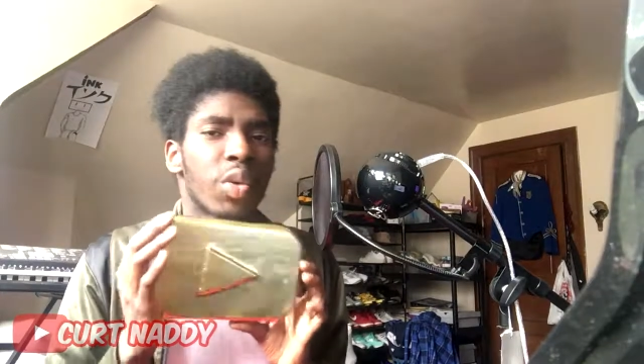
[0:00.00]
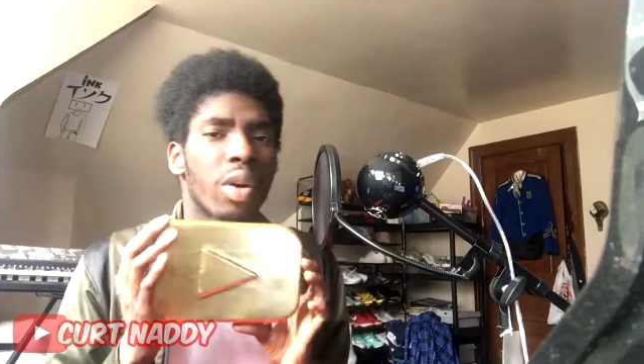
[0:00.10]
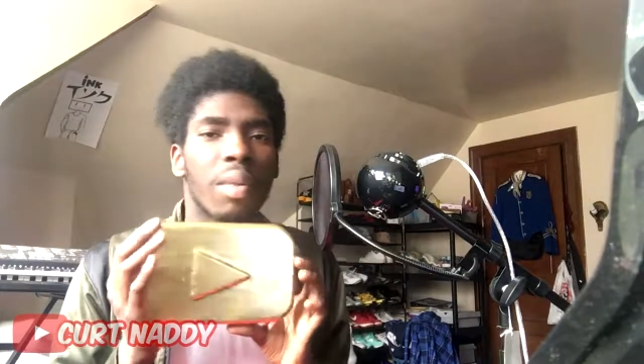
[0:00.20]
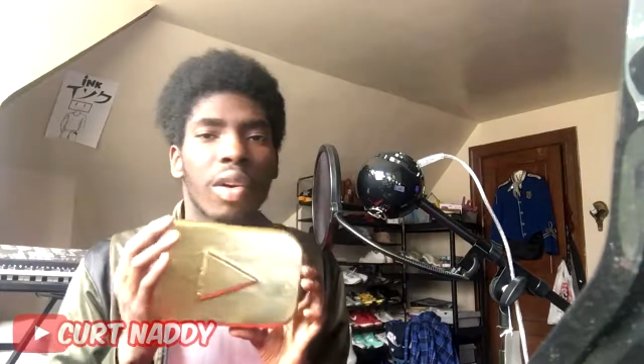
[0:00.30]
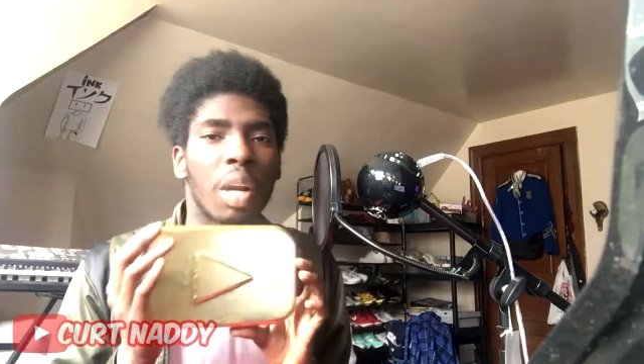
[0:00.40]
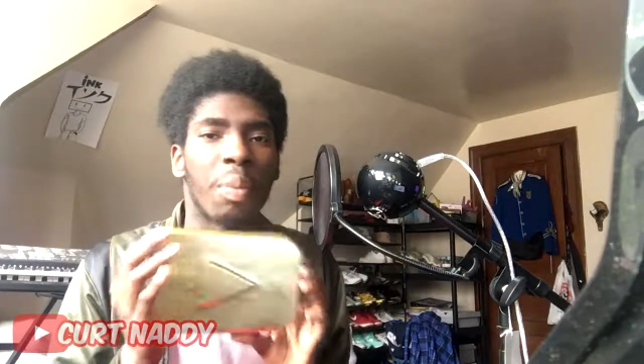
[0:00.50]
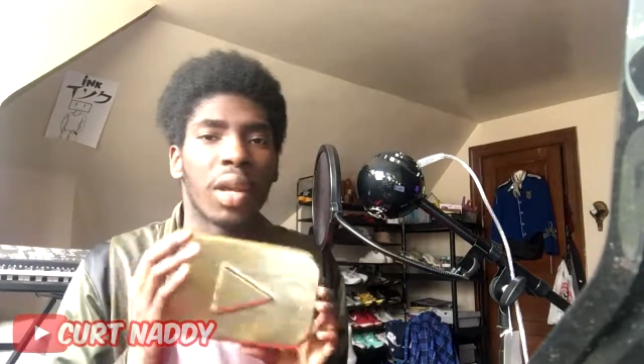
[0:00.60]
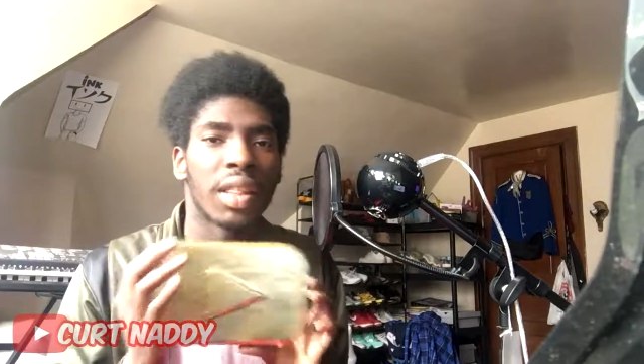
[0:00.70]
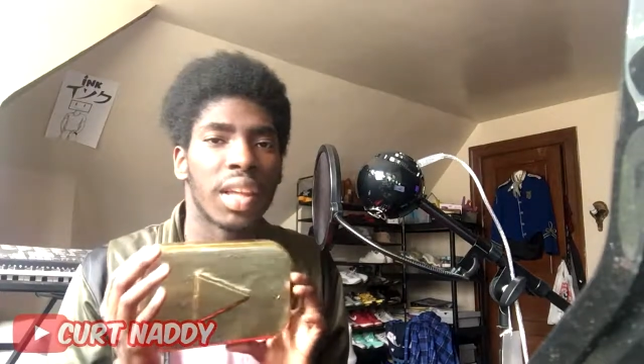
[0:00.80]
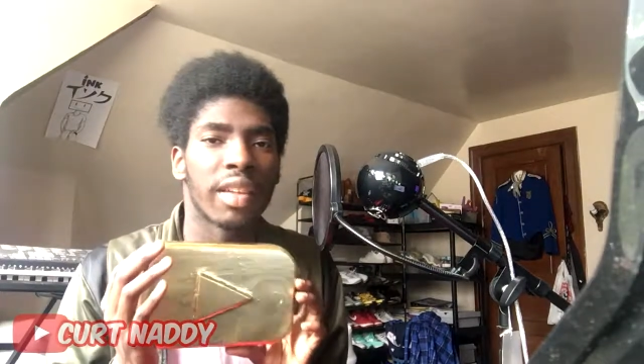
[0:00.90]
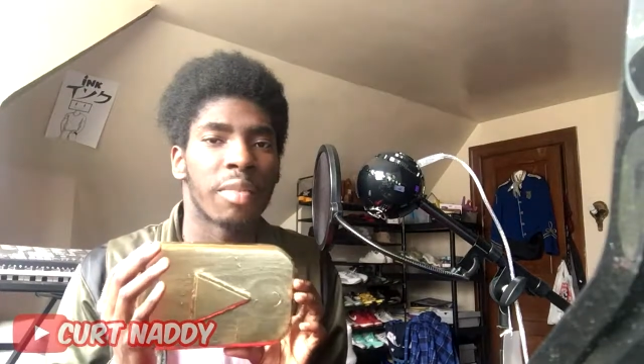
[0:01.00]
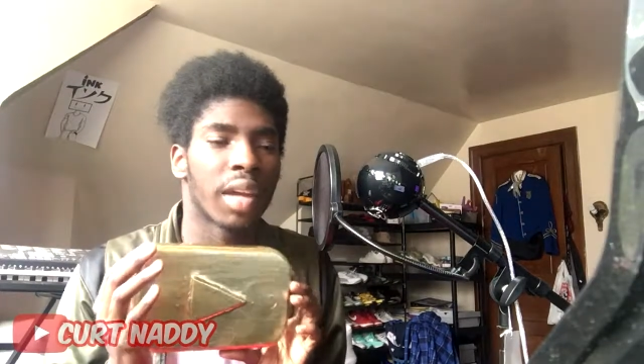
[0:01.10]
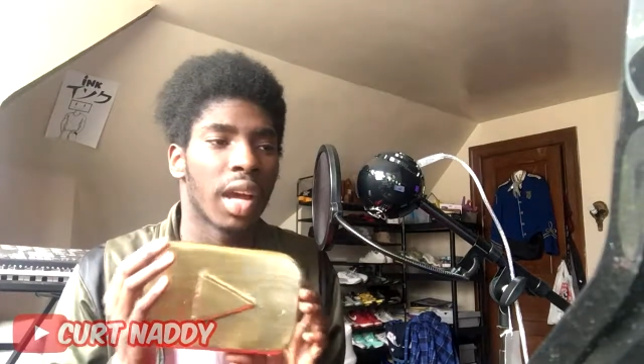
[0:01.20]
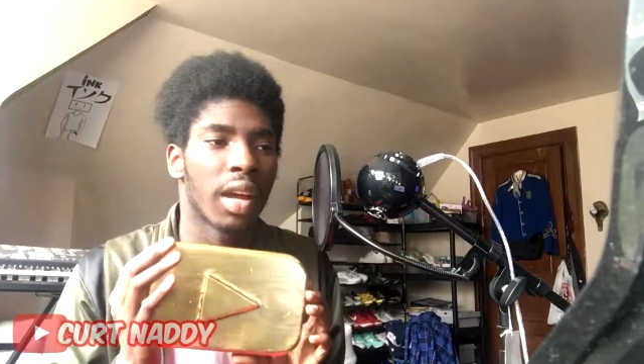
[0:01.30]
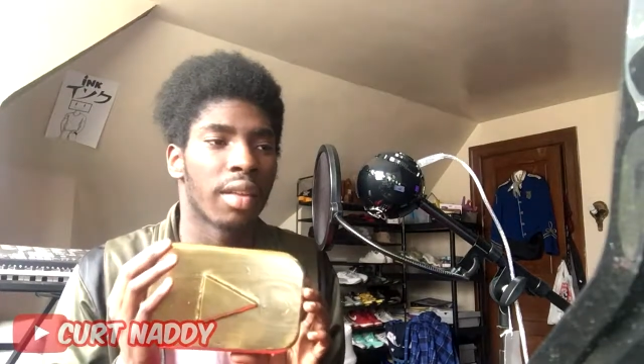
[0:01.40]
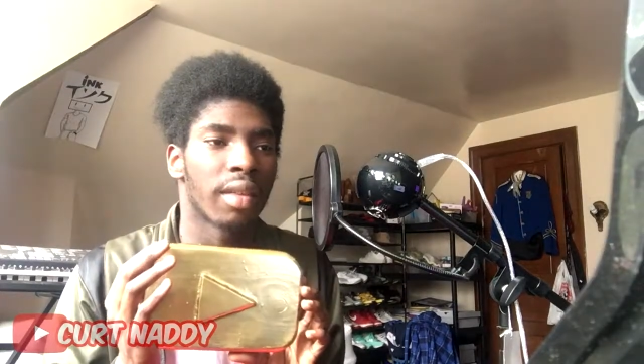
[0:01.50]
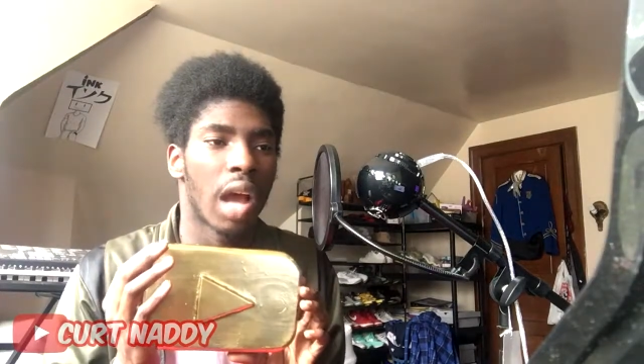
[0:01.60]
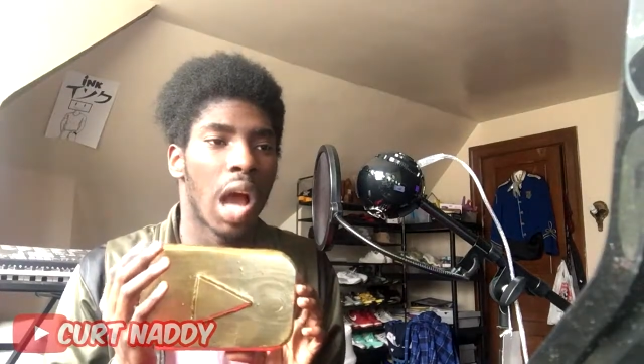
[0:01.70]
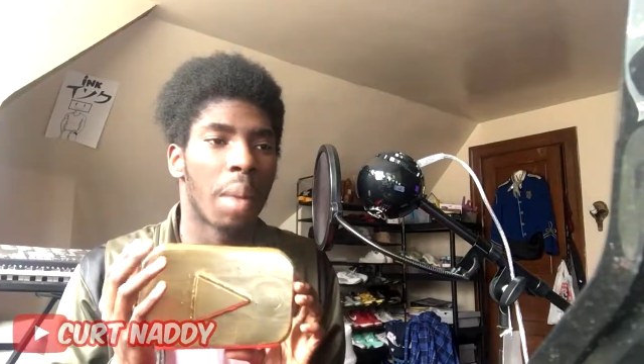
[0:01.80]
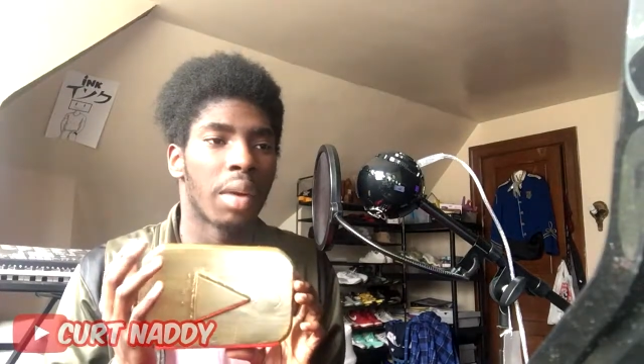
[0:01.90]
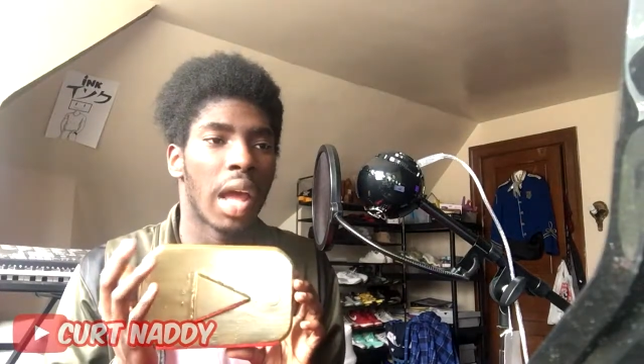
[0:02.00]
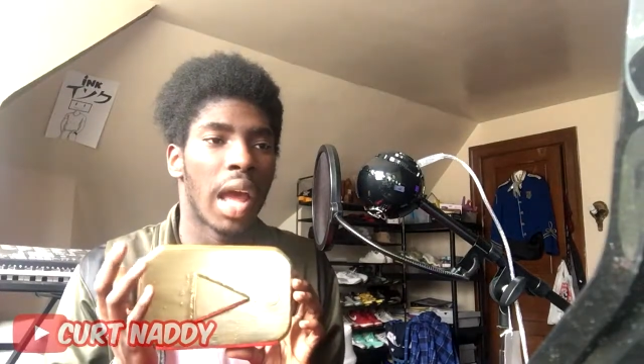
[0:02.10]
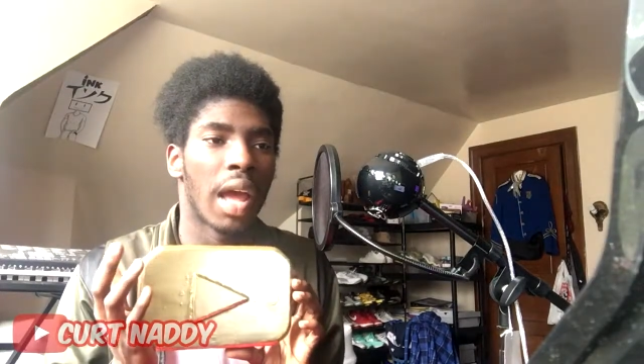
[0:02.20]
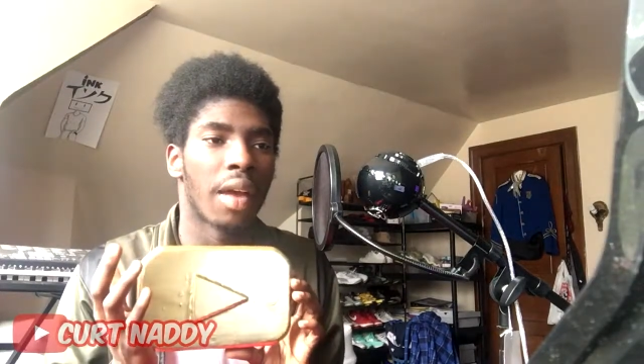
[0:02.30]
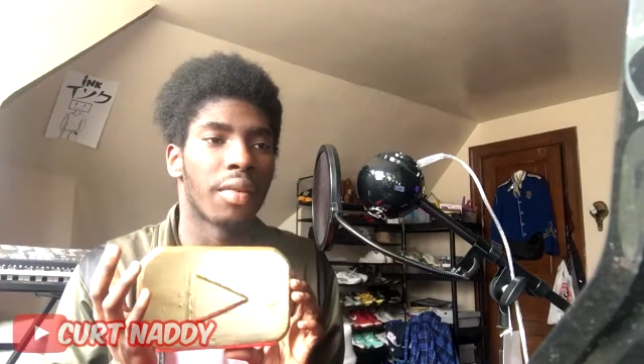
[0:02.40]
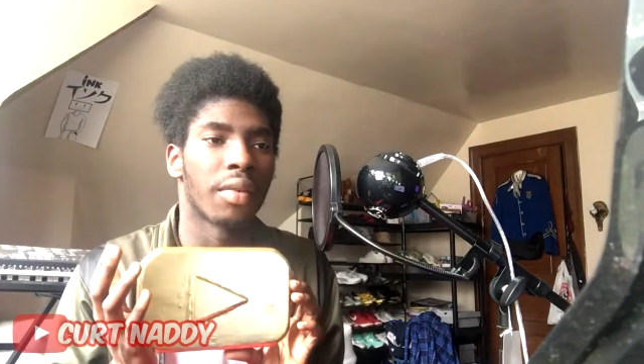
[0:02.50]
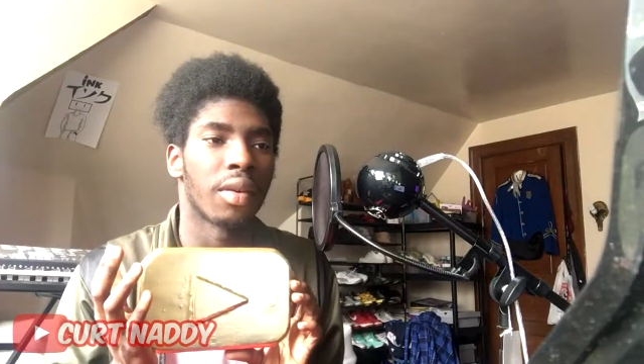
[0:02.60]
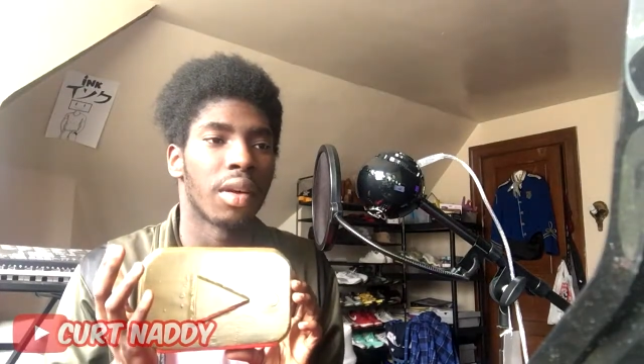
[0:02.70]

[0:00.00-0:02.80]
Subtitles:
where am I going to put this? Because I want to have